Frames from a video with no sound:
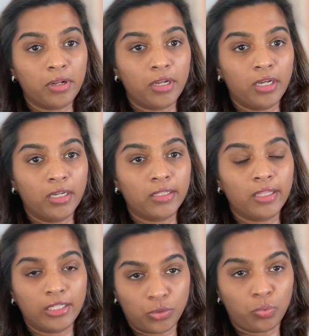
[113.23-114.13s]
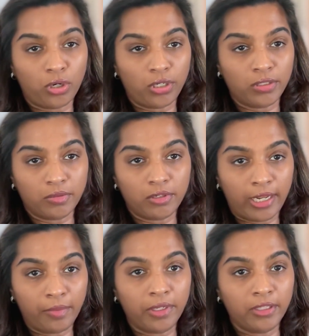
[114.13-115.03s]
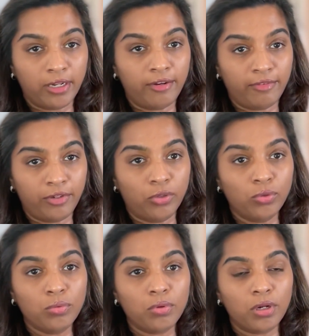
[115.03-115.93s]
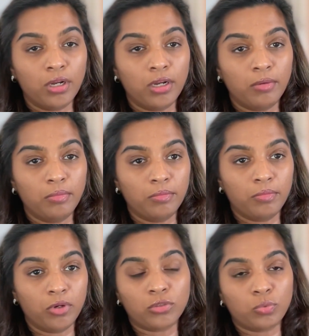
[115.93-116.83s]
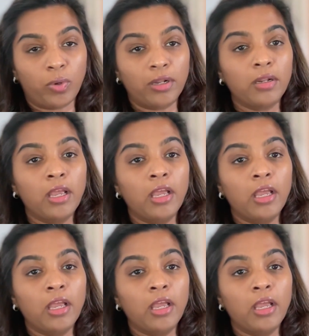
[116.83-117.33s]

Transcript: Uh, that's what driving their revenue uh, because one,